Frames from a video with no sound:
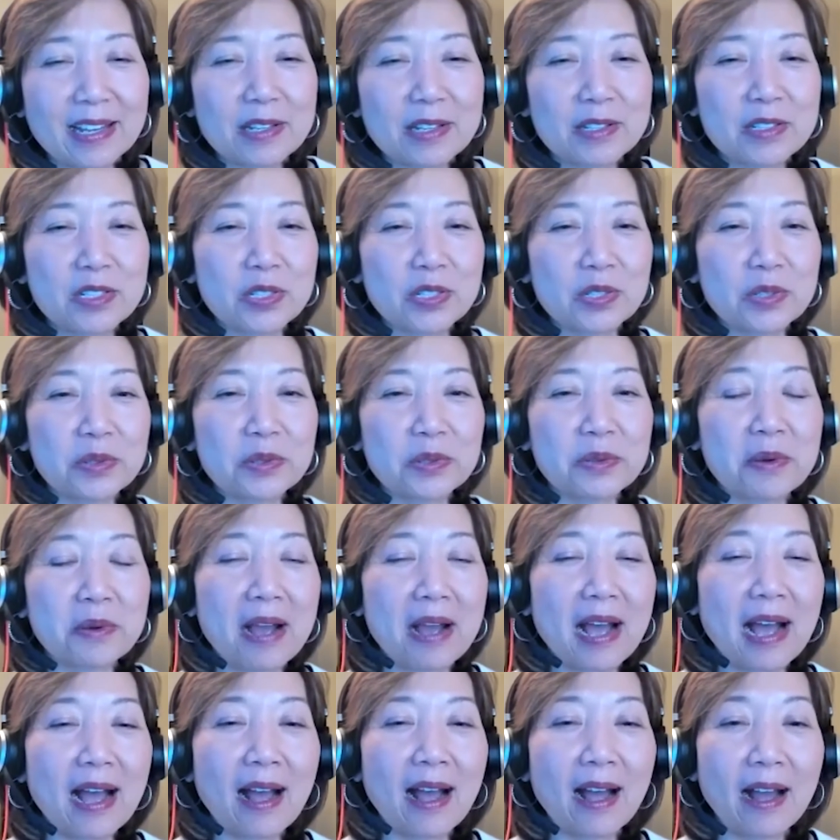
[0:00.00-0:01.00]
to
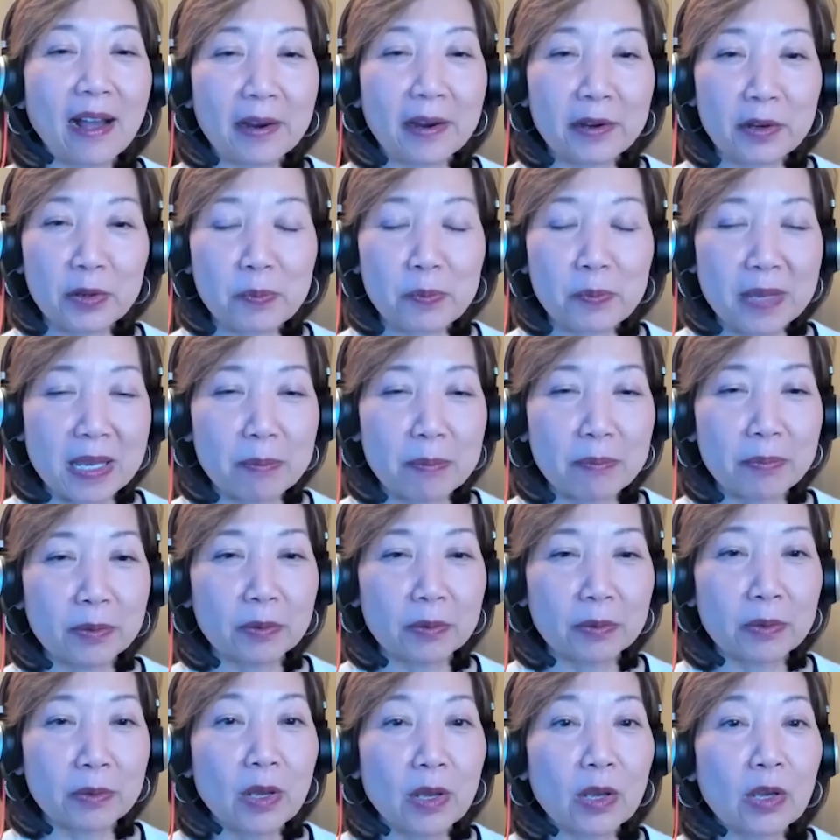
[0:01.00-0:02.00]
hire
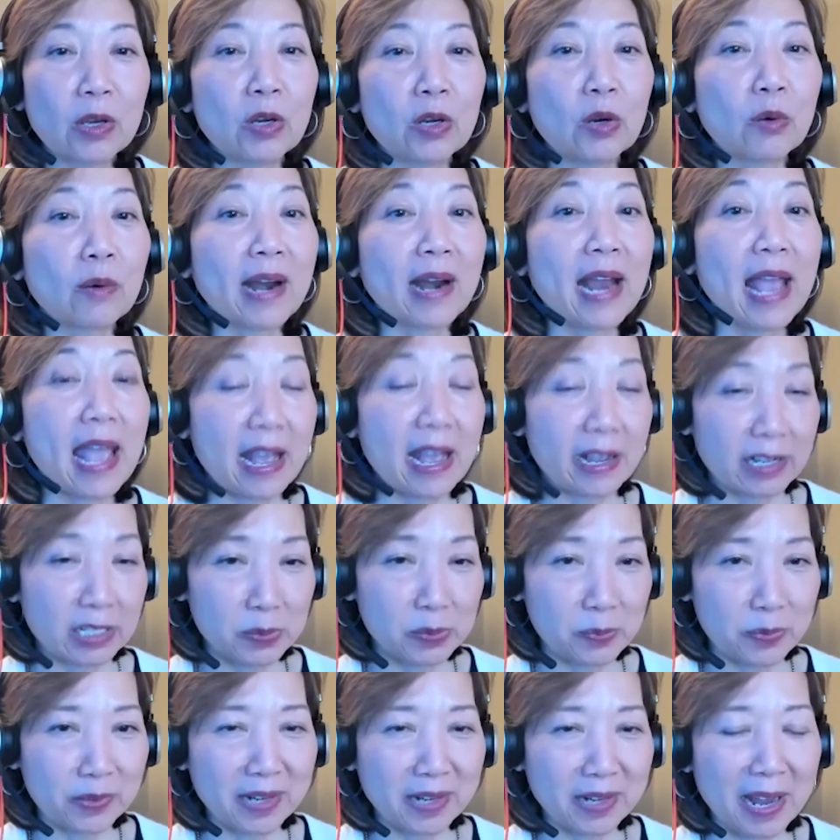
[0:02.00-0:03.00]
people who are
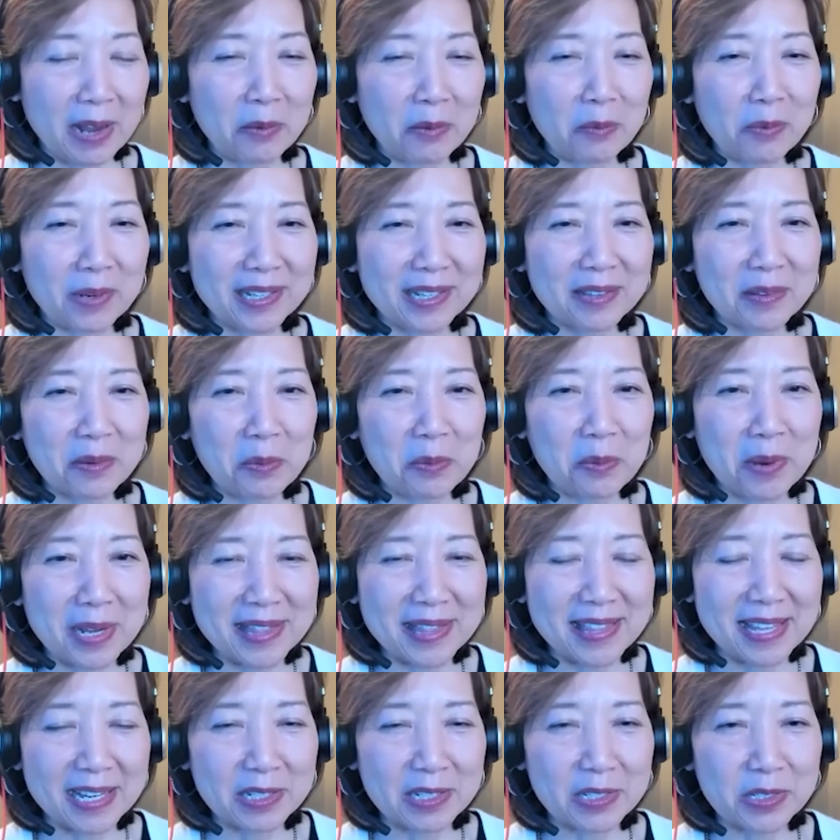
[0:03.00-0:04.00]
expert at
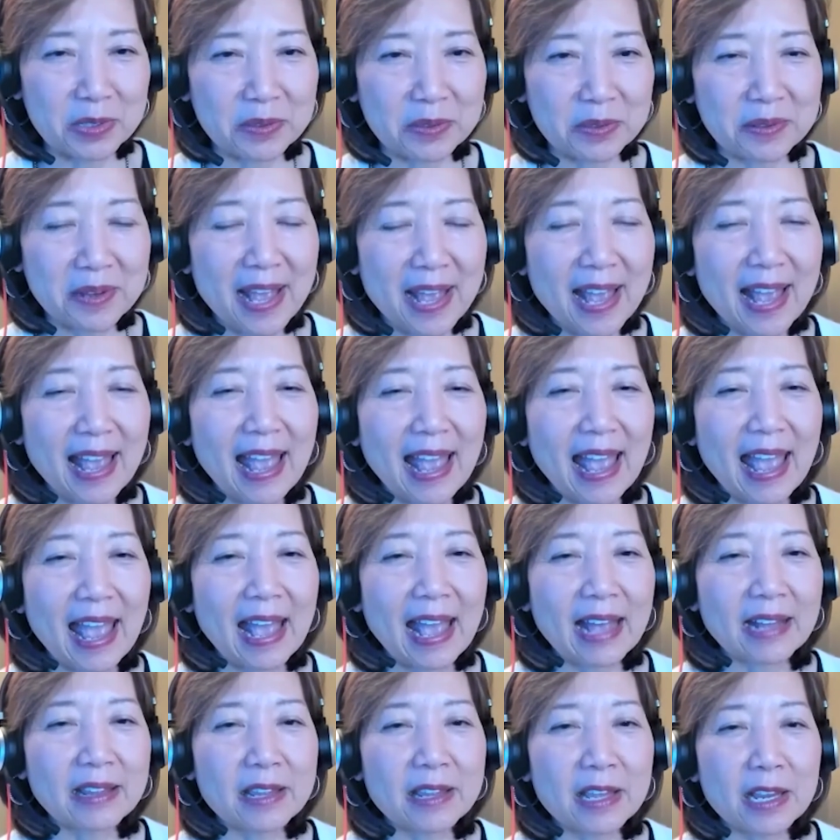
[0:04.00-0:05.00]
what they do,
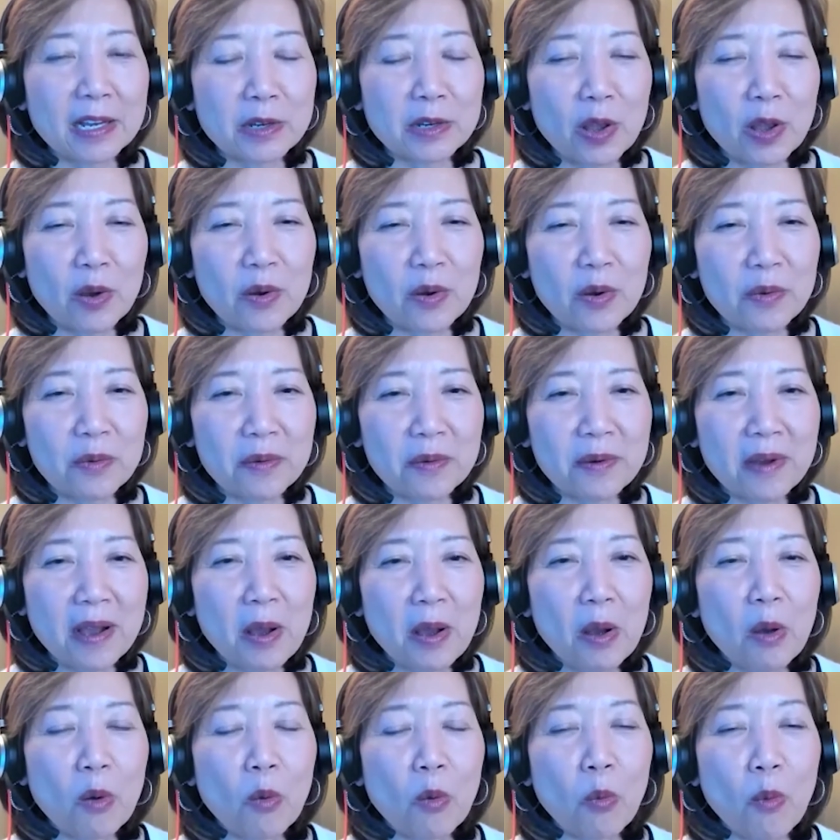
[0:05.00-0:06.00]
and they know
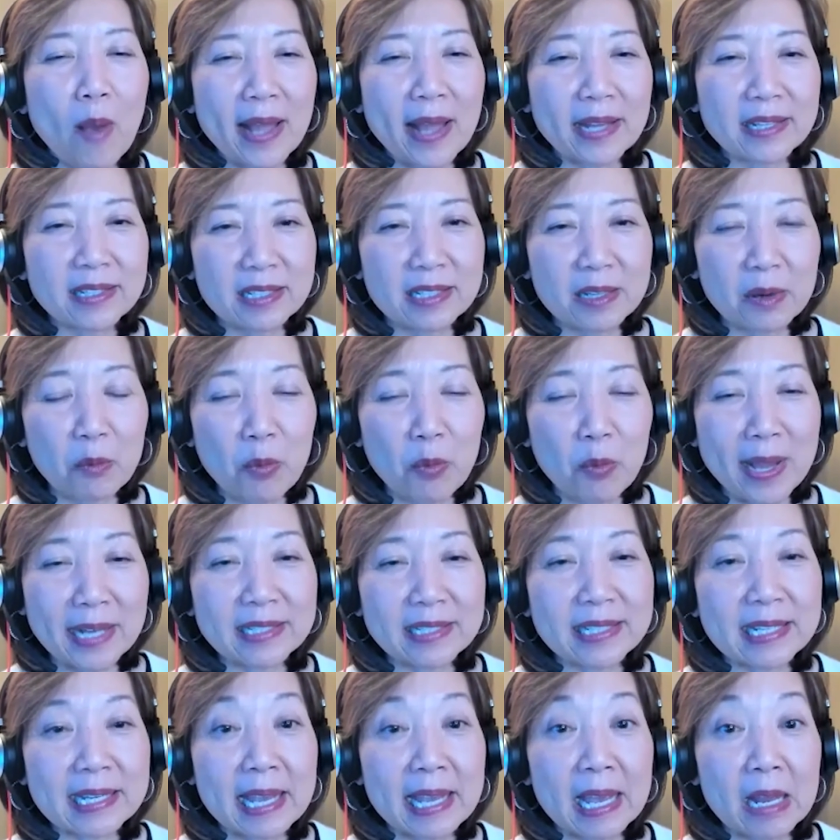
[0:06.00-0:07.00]

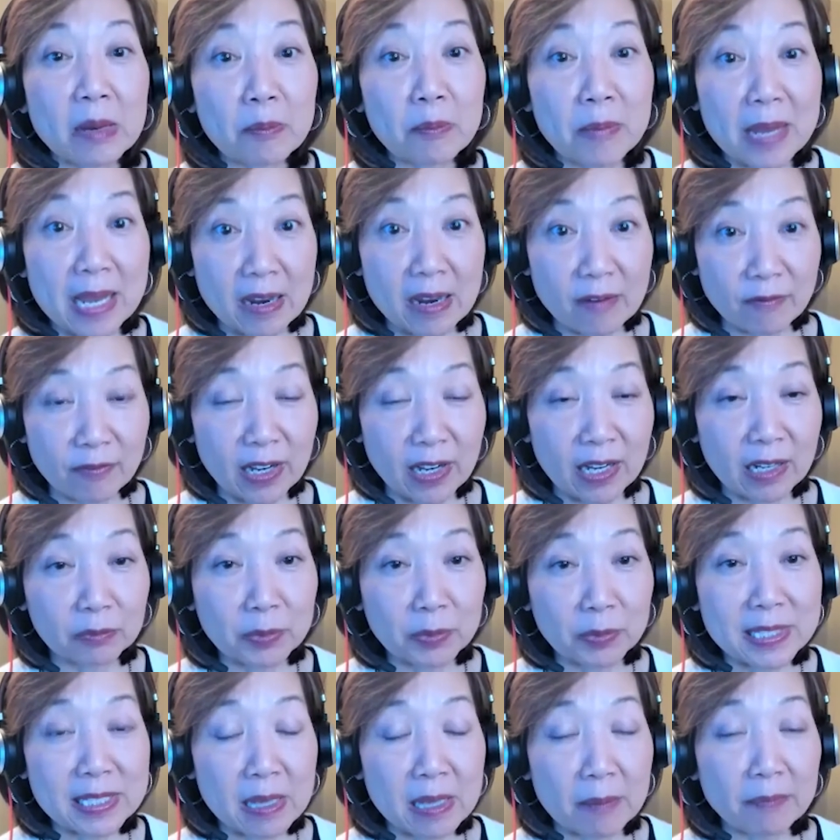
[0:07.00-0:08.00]
when to get me
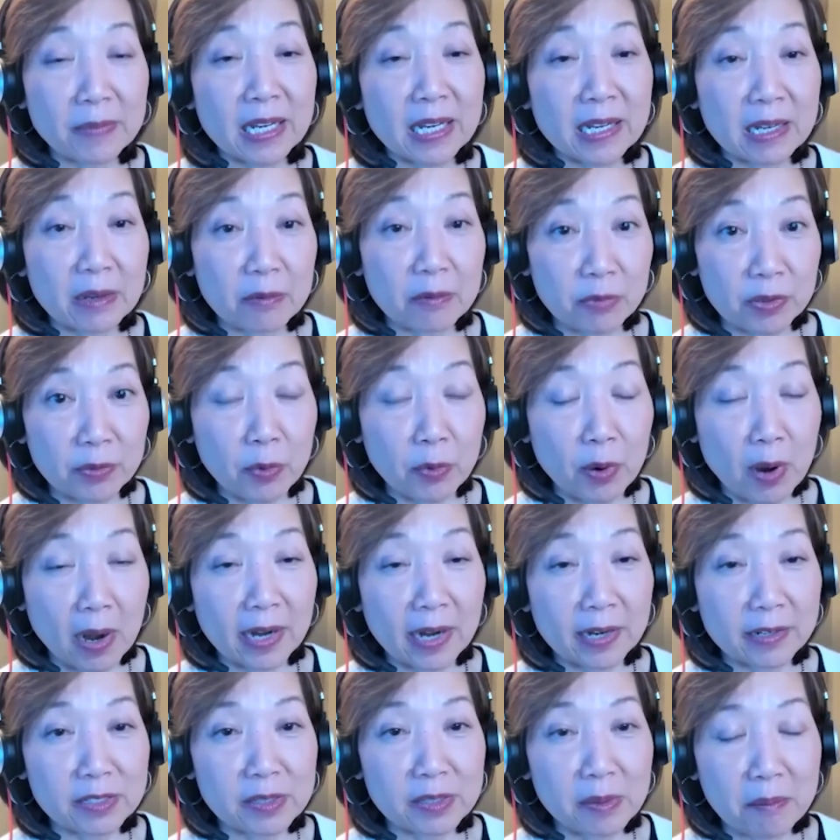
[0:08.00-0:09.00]
involved when something
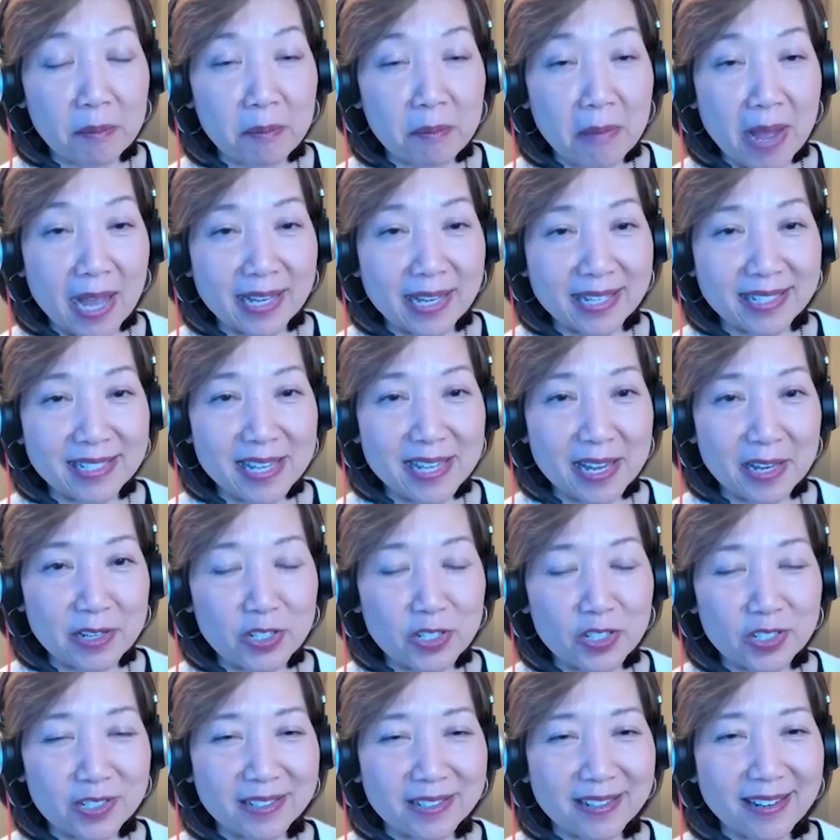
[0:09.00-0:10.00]
requires my
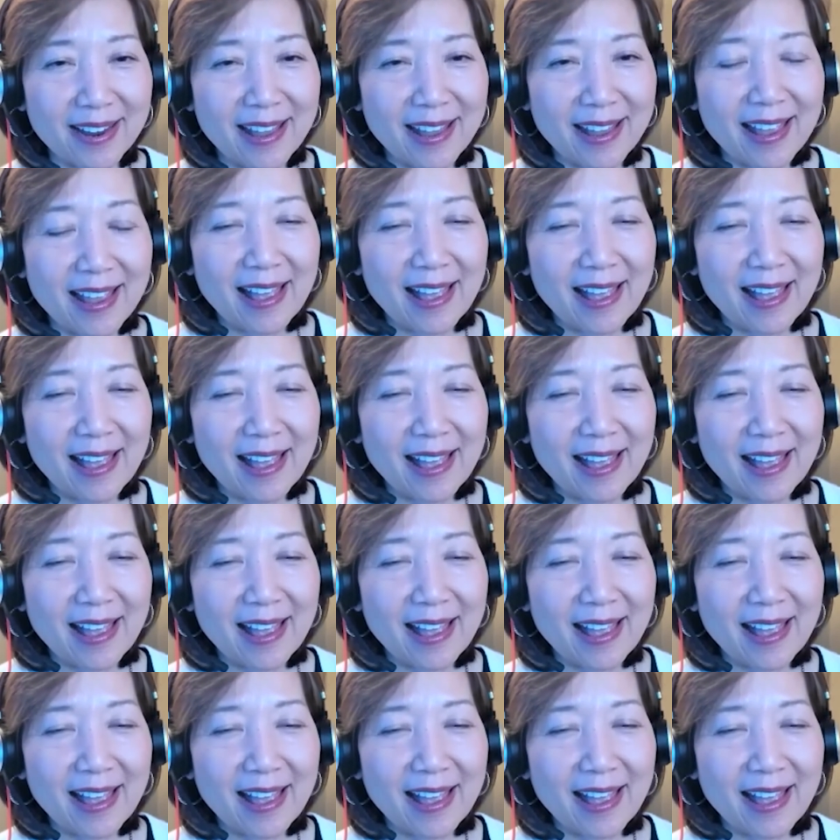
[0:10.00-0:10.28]
attention.